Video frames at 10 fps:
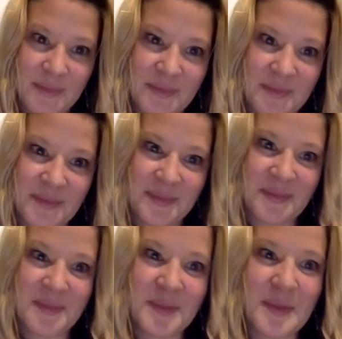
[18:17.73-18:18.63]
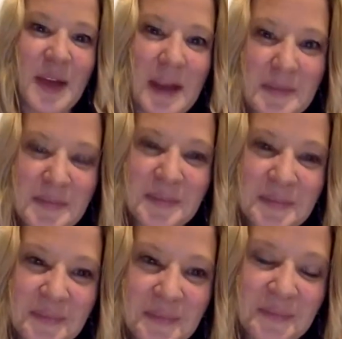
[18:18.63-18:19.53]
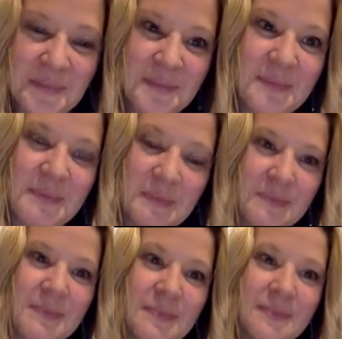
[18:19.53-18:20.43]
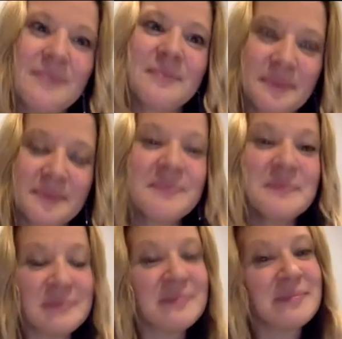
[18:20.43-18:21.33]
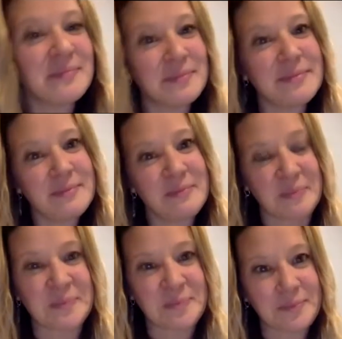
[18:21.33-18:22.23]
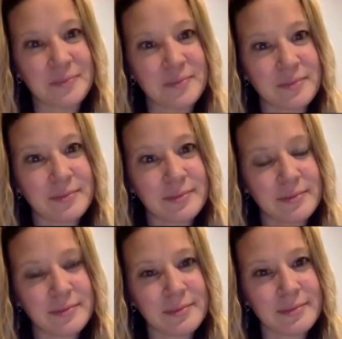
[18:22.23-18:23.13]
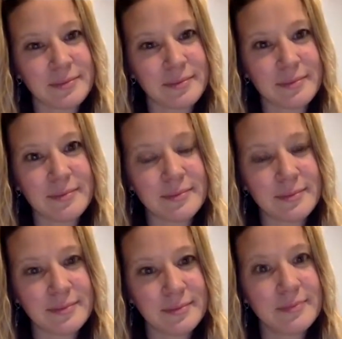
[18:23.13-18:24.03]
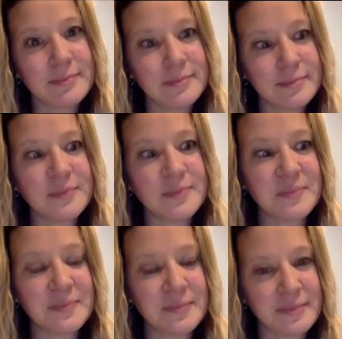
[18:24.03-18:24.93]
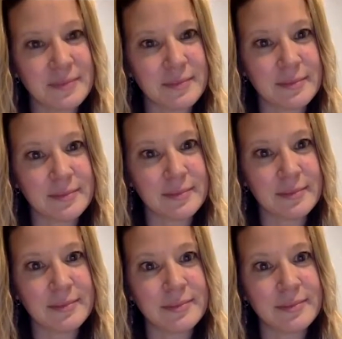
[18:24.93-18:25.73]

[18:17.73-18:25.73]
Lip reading: [no speech]